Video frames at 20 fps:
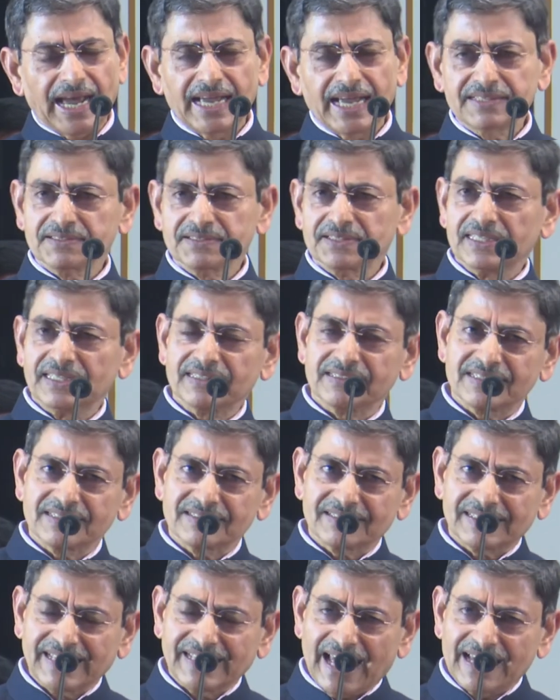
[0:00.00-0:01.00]
and
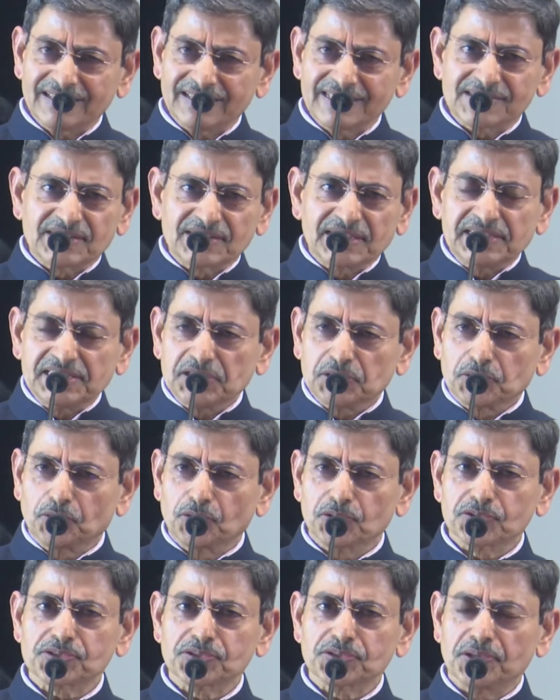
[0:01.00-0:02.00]
it carries the
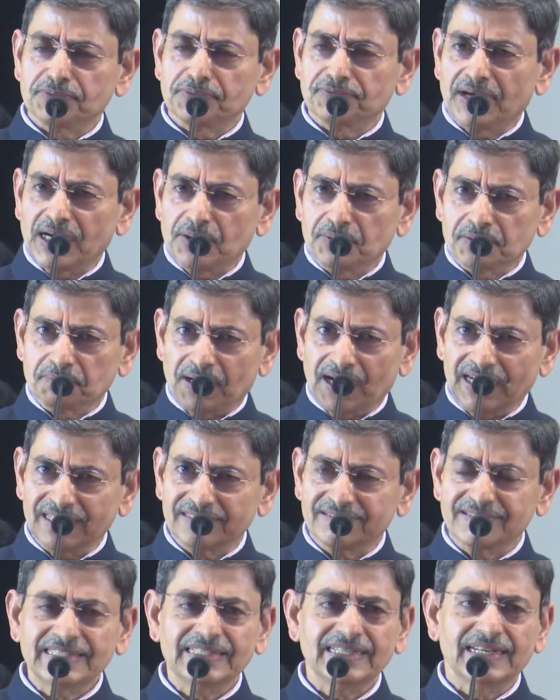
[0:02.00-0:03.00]
echoes of our
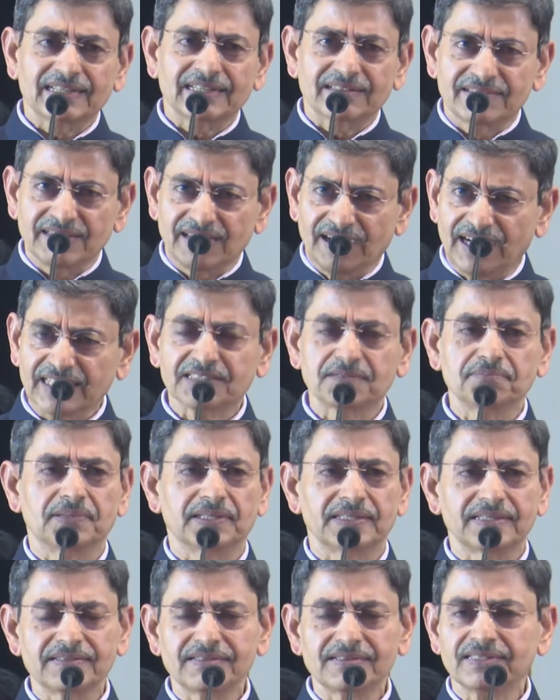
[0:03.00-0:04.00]
Bhartiya
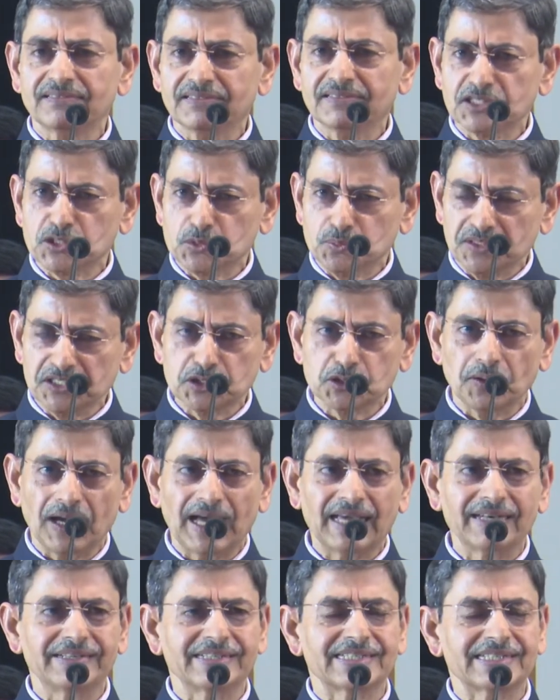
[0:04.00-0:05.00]
Adhyatma, Indian
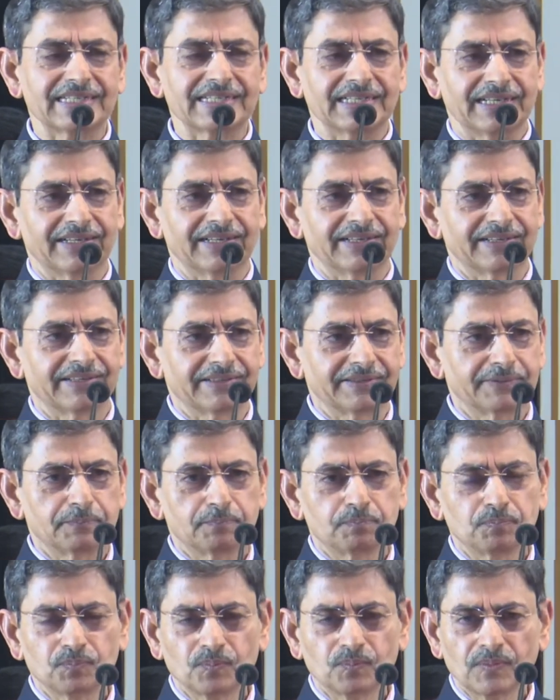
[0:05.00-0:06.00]
spirituality,
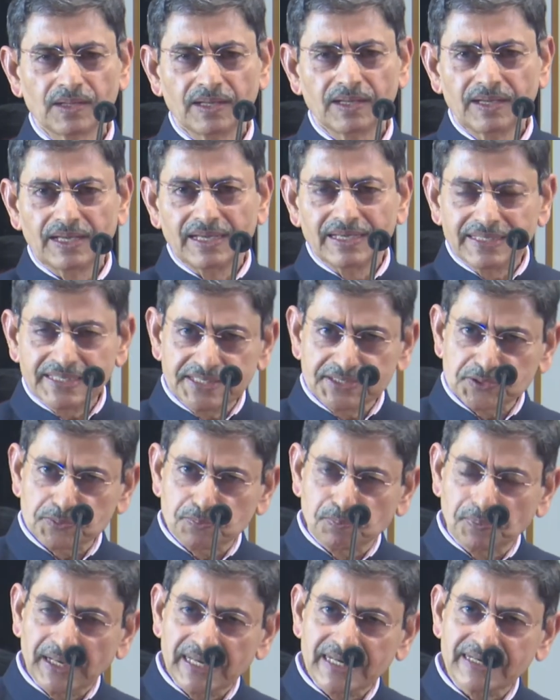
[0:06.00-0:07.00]

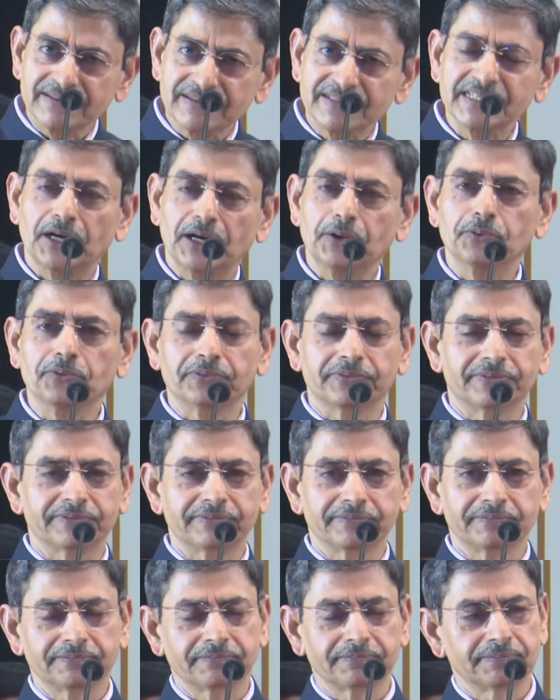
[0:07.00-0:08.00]
is played down.
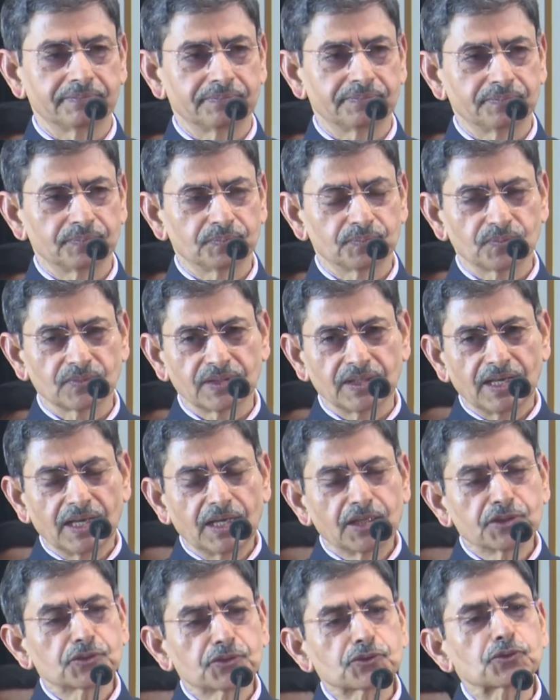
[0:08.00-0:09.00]

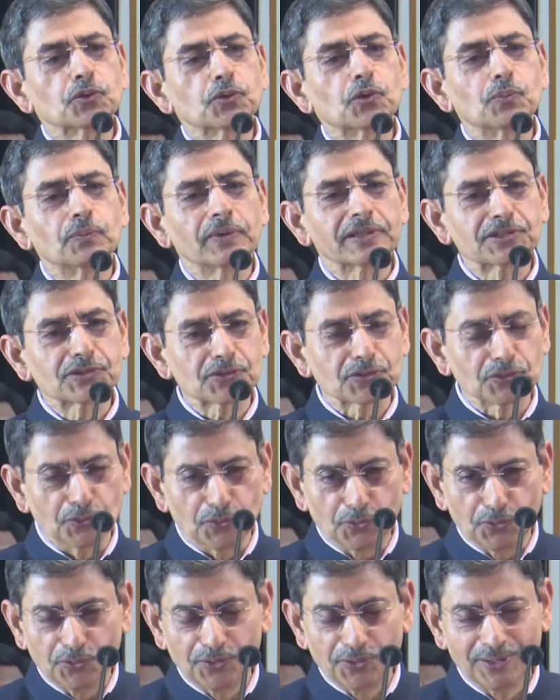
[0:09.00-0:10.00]
So much
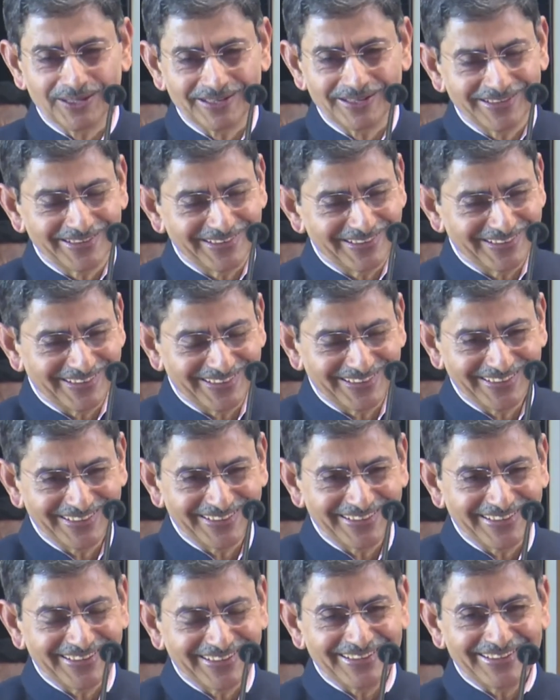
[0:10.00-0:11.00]
so,
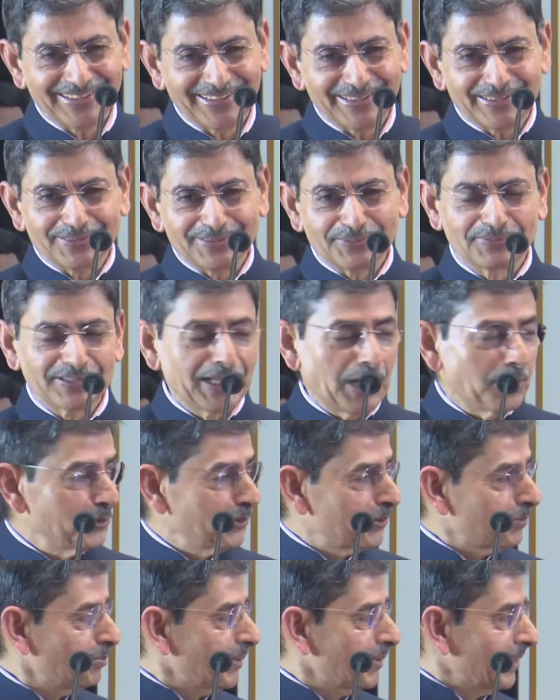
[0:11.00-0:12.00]

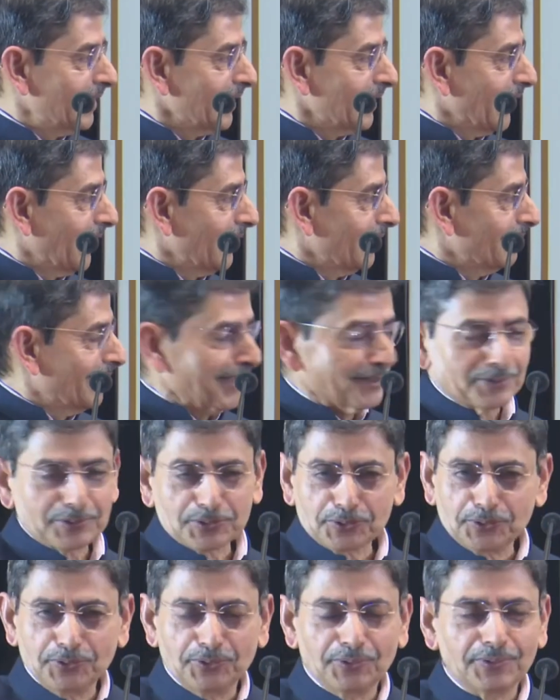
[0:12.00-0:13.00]
without meaning
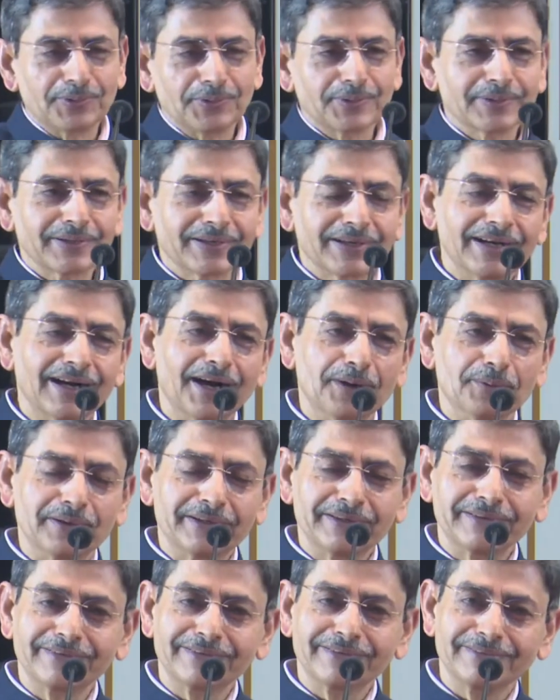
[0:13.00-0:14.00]
anything to
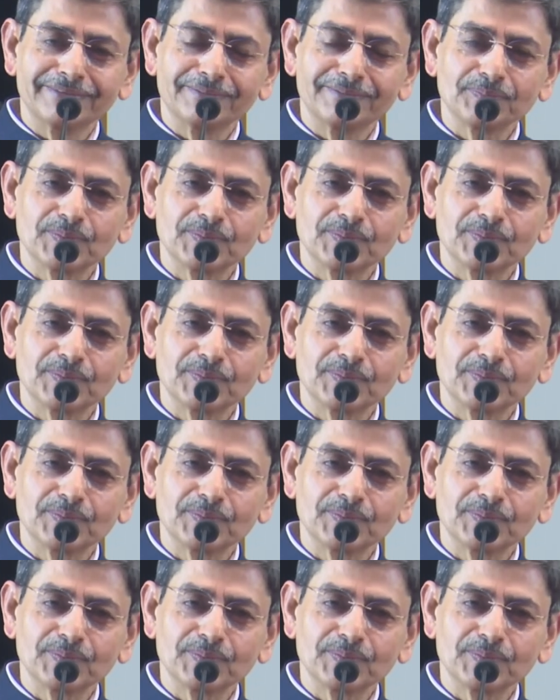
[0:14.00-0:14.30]
our